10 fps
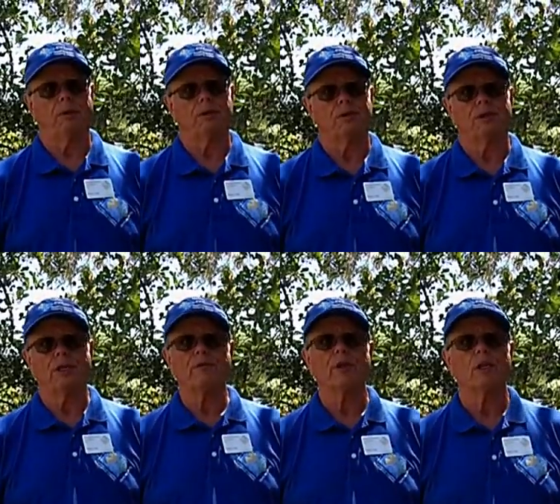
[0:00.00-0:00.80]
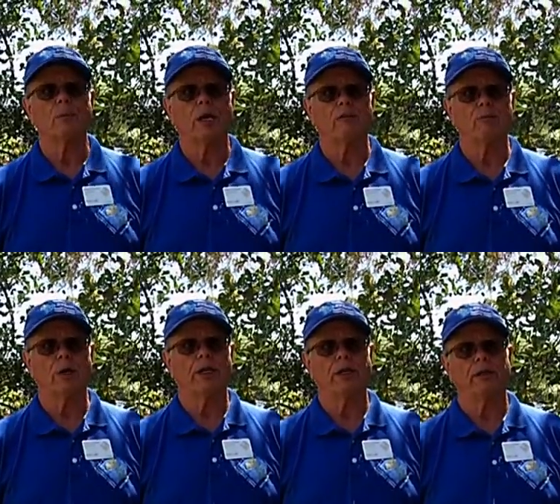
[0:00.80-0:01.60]
significant amount of
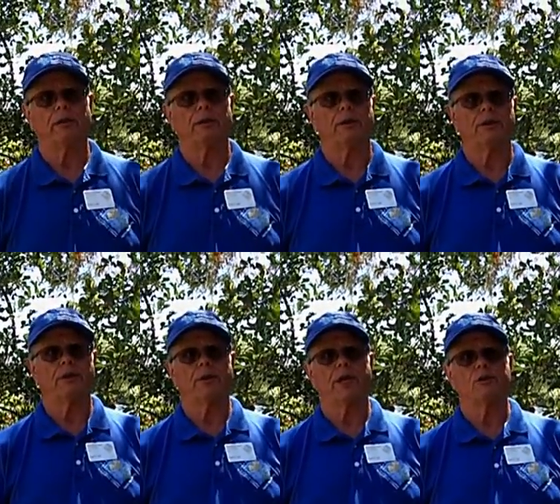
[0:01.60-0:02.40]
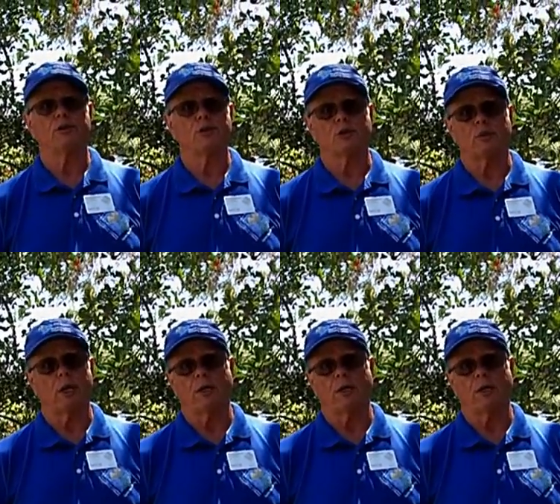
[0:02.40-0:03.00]
money on an irrigation system.